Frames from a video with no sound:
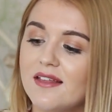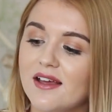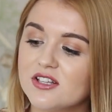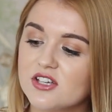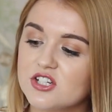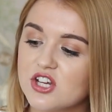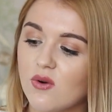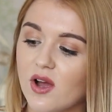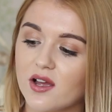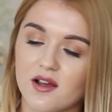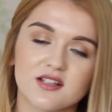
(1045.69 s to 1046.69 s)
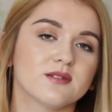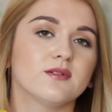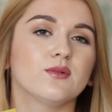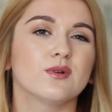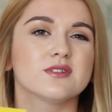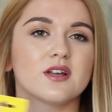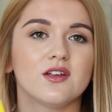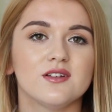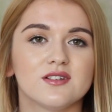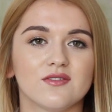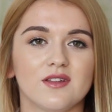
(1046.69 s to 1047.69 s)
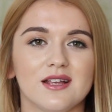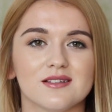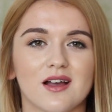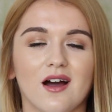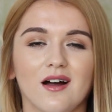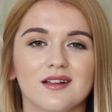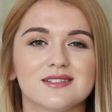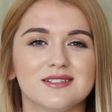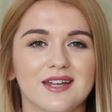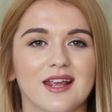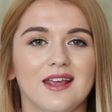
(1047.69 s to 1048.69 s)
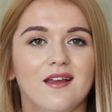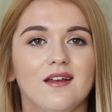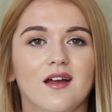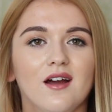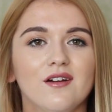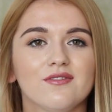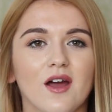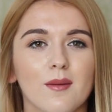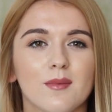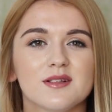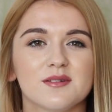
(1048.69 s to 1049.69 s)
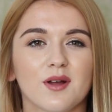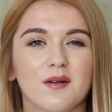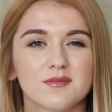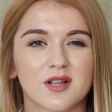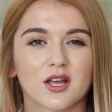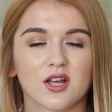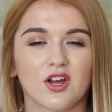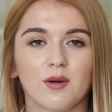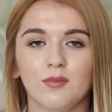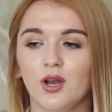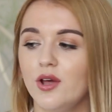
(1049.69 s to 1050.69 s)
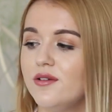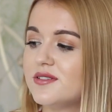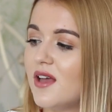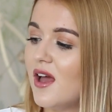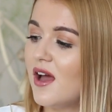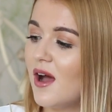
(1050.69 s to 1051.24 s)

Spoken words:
That's actually quite good, because some of the ones I use of these aren't sticky enough, and sometimes like can come loose,